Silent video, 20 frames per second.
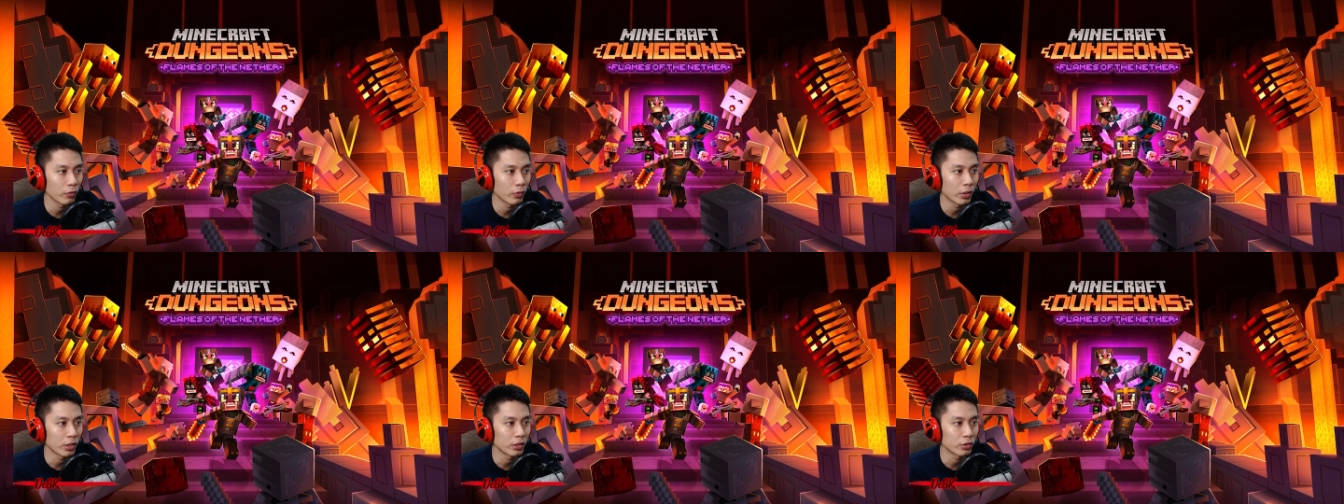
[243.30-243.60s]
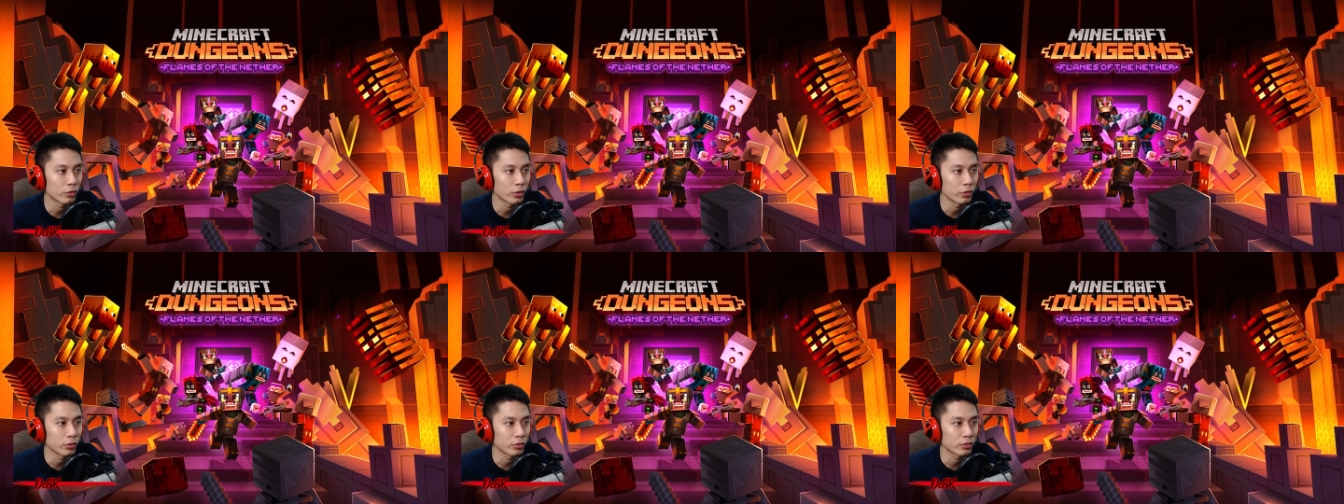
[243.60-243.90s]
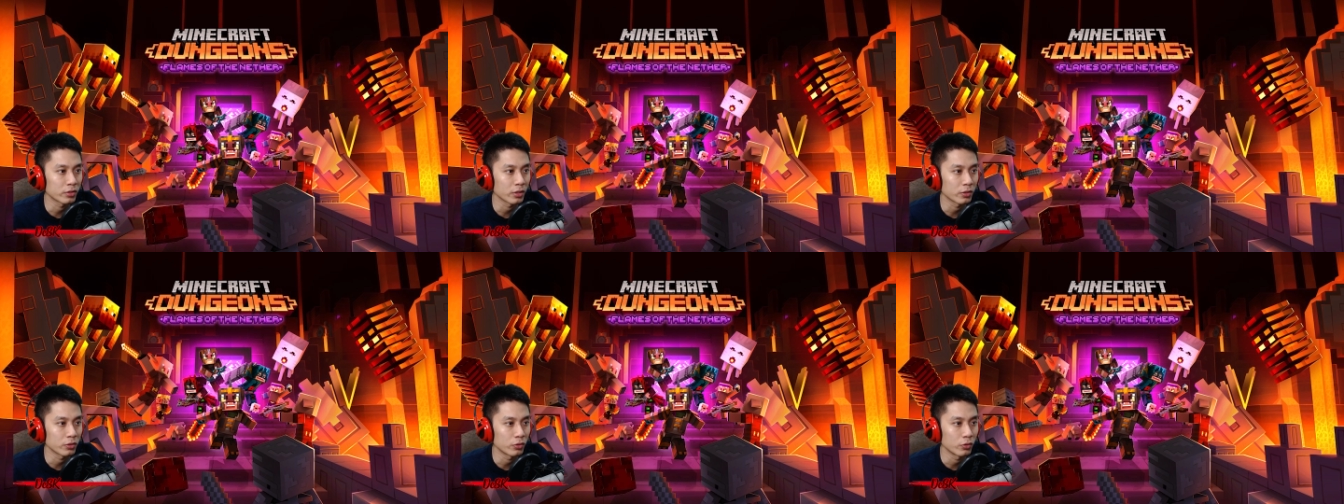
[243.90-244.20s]
they will
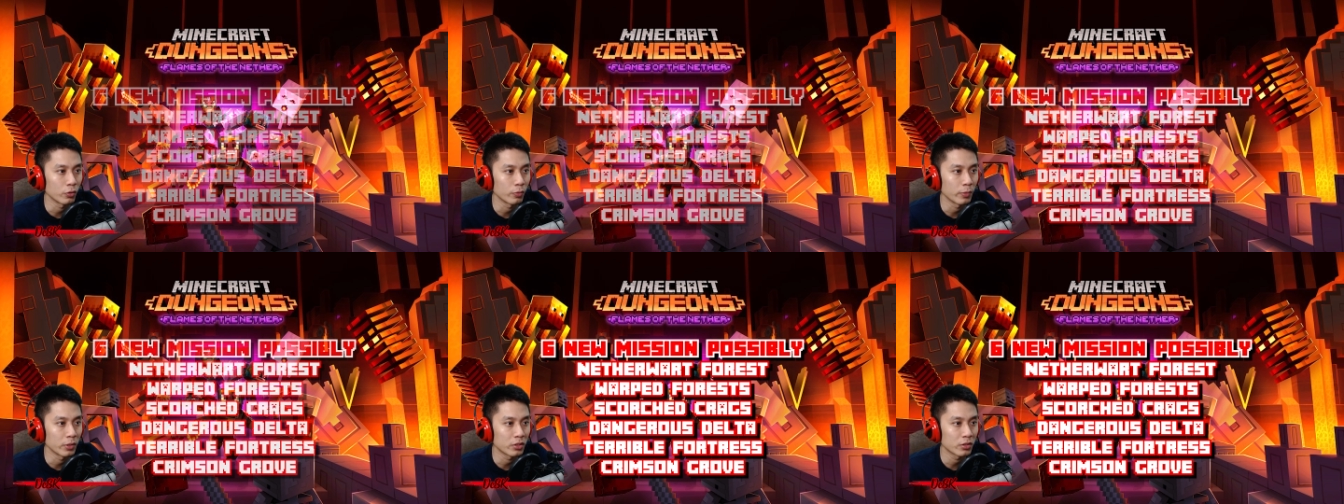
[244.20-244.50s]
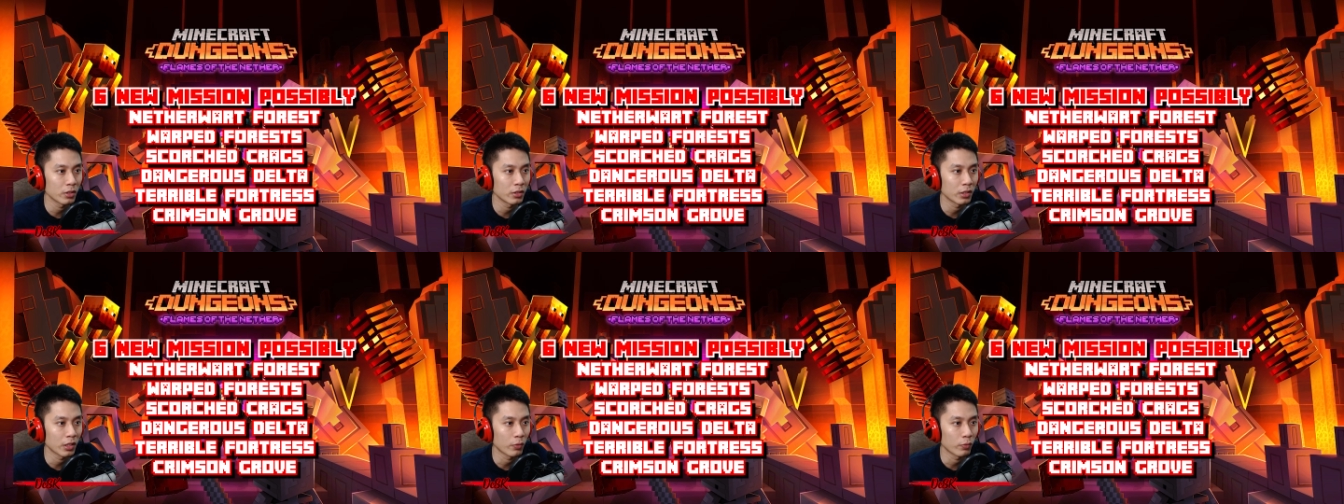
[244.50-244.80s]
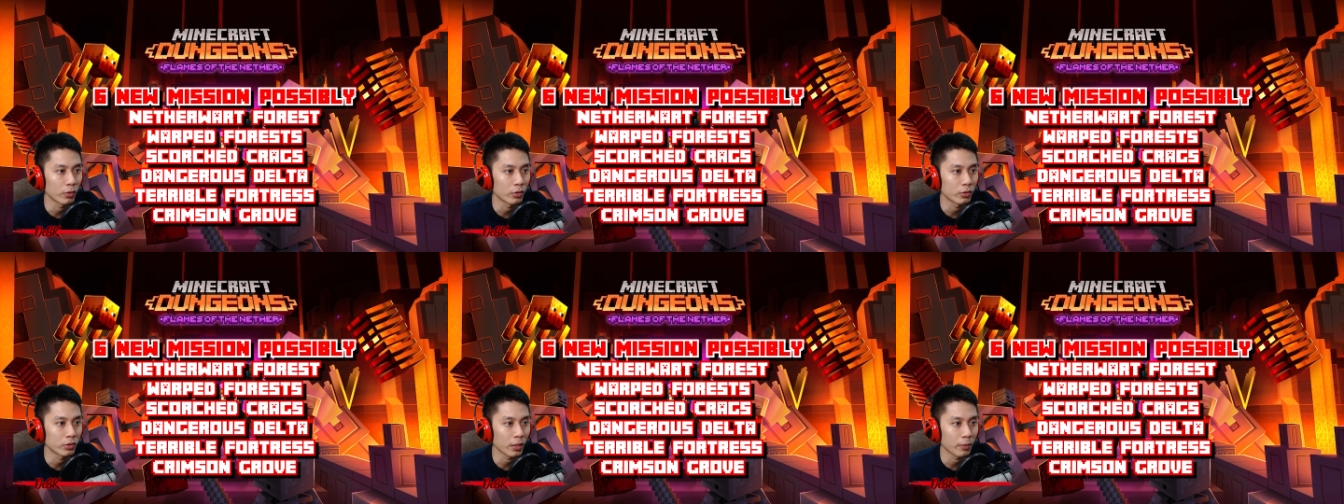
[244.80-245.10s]
introduce 6 new missions
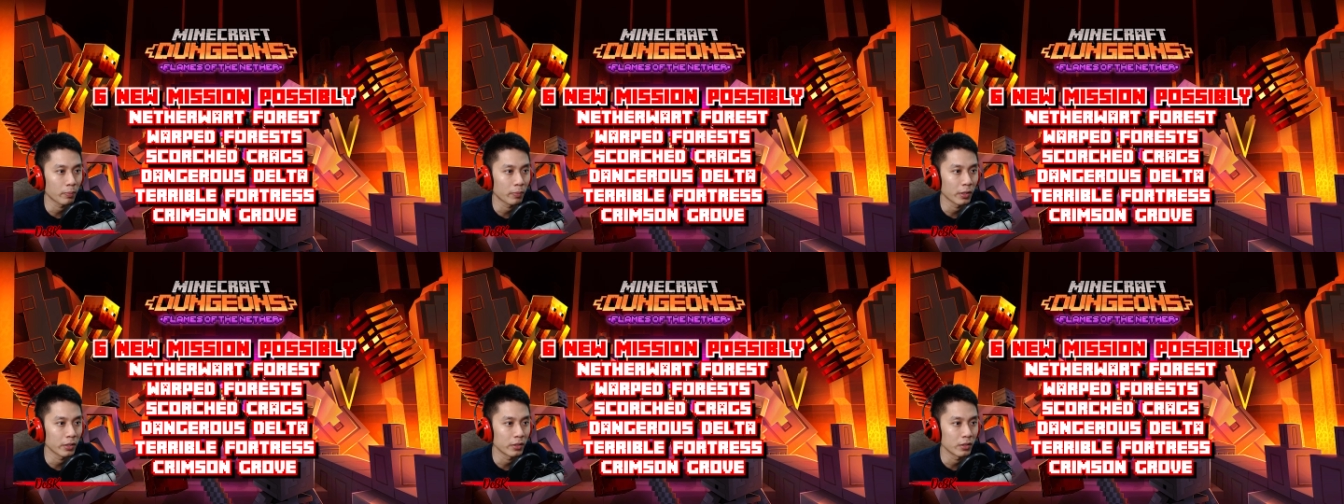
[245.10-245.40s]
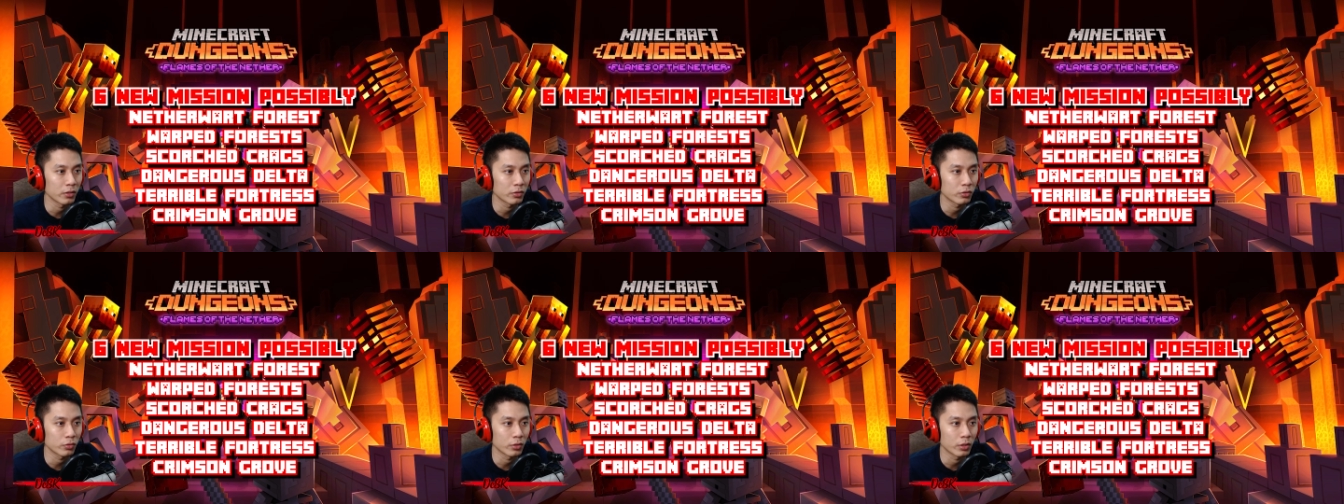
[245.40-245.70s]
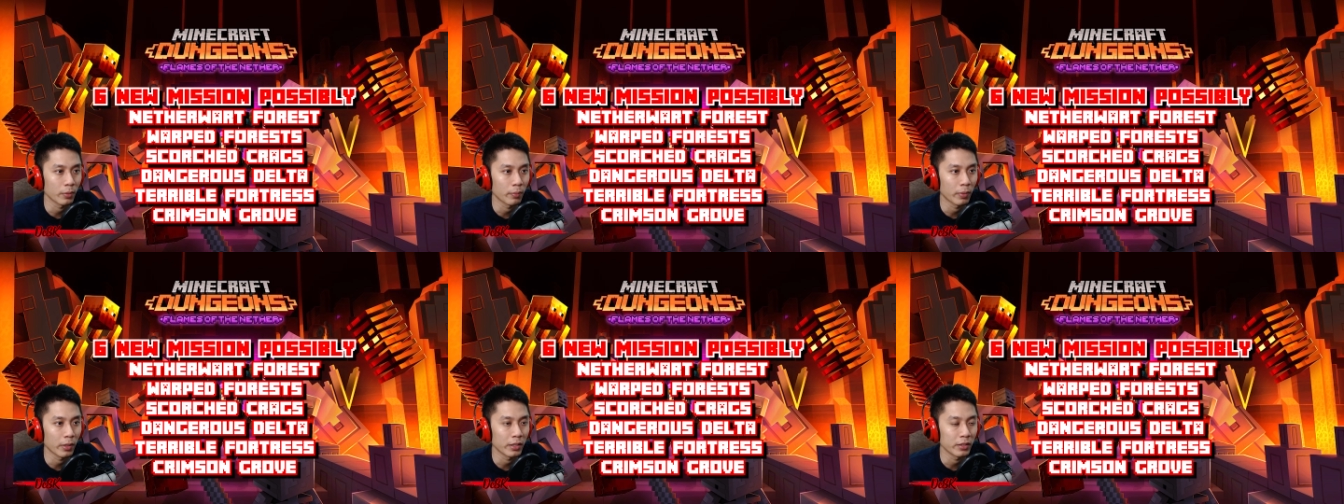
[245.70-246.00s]
that will take players
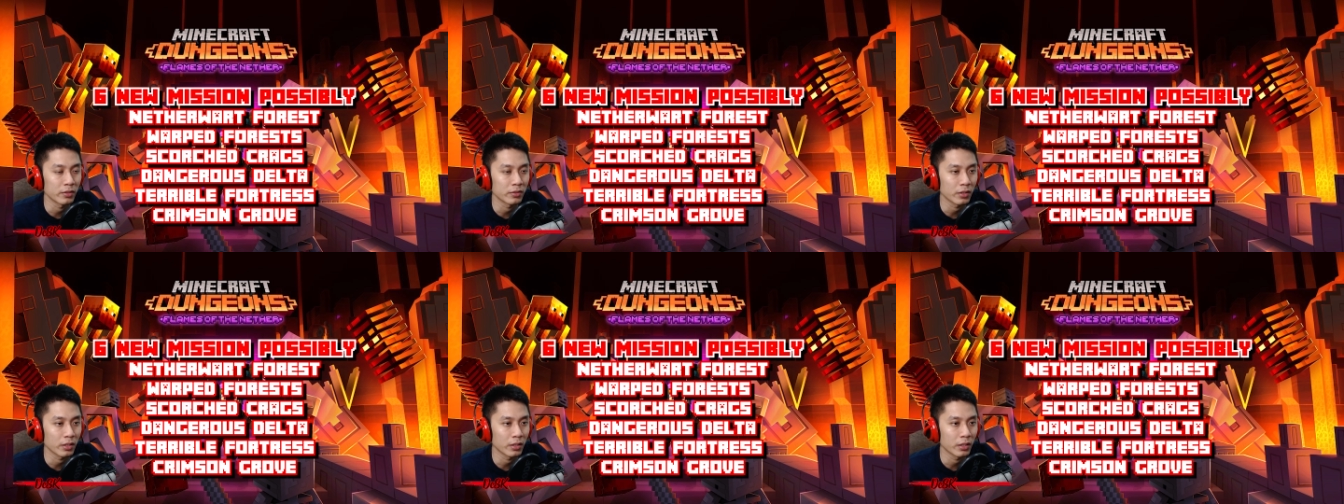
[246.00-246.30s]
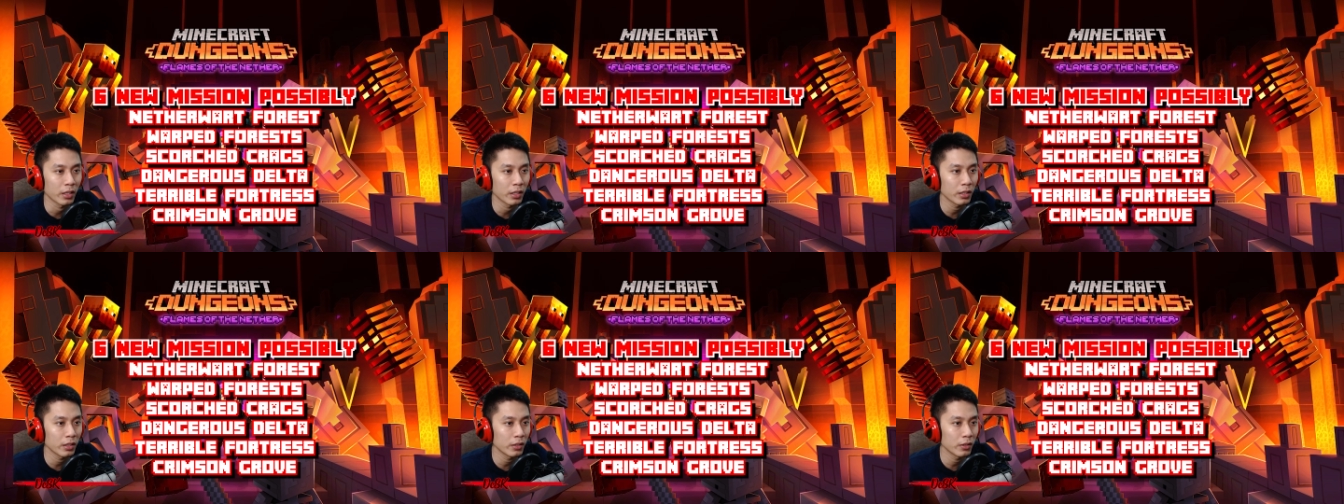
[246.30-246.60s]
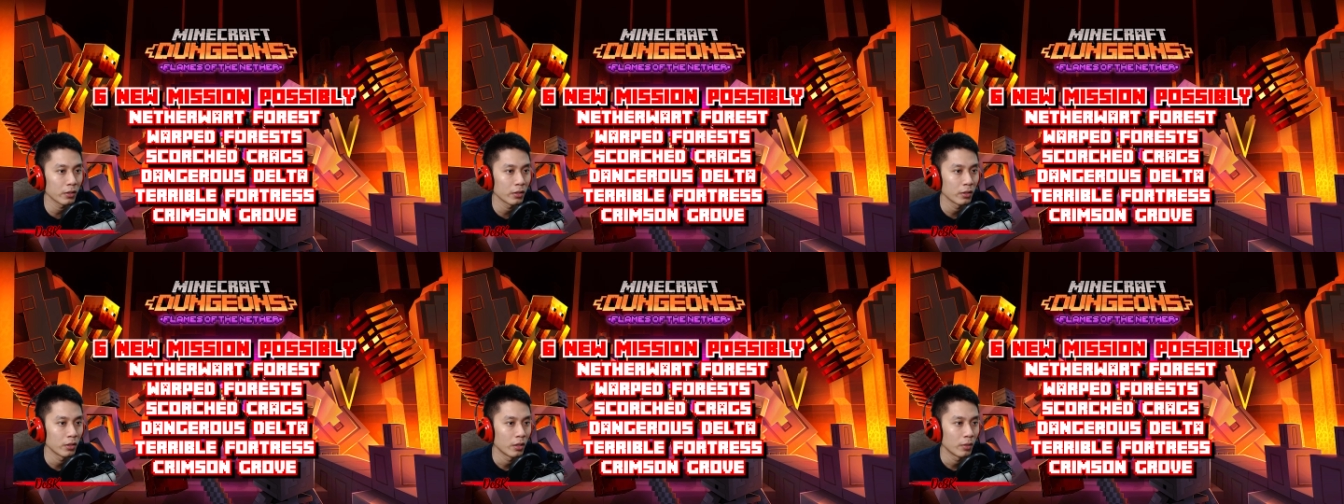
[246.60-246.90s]
to the Blazing
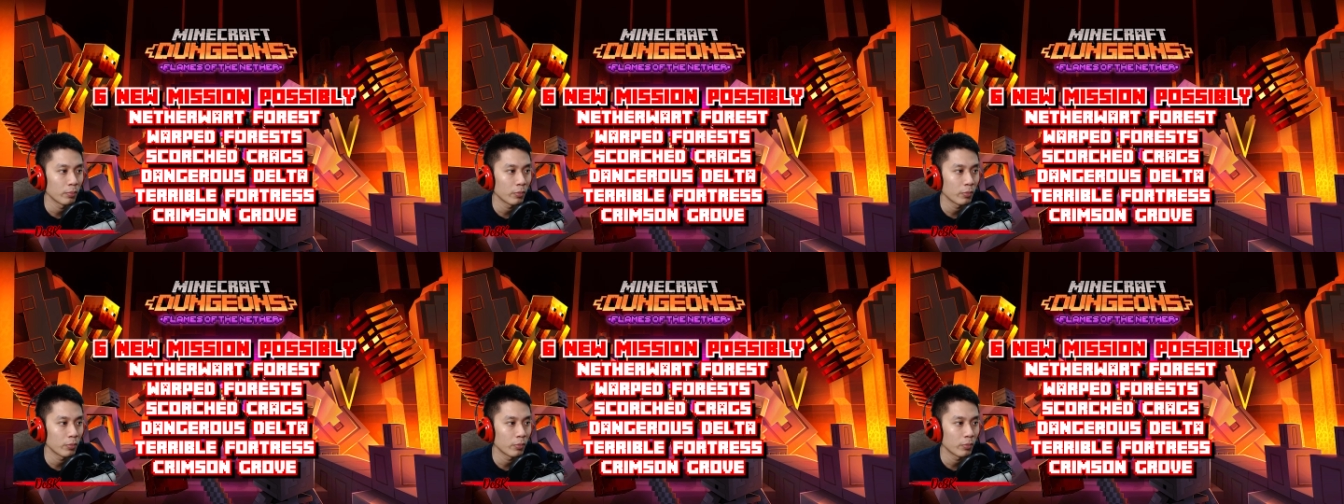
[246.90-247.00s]
Nether.